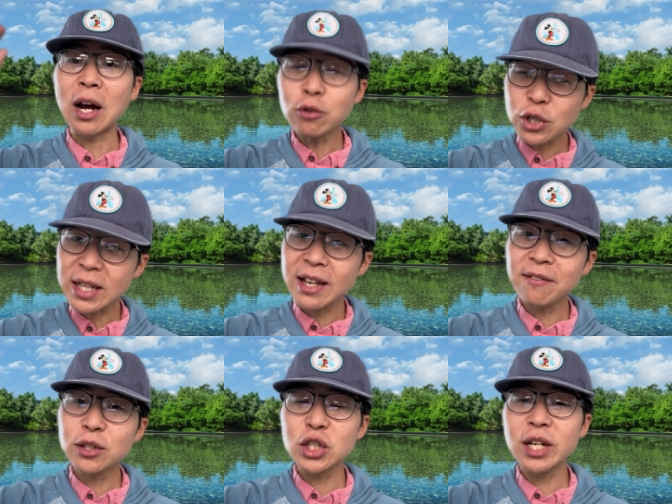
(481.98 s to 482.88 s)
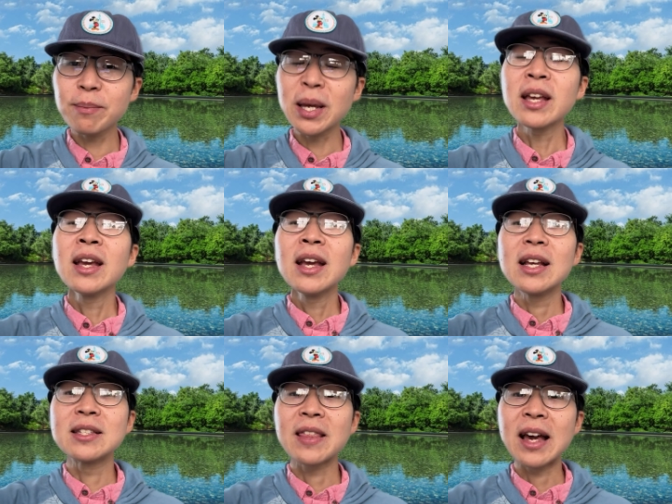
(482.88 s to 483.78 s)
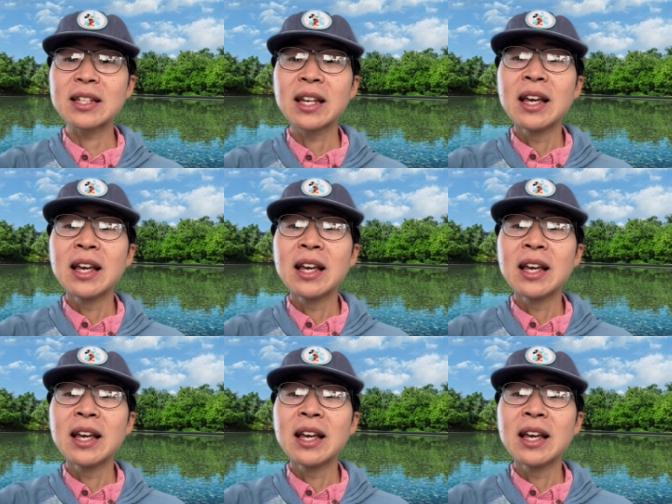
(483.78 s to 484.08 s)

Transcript: Ultra level chip is that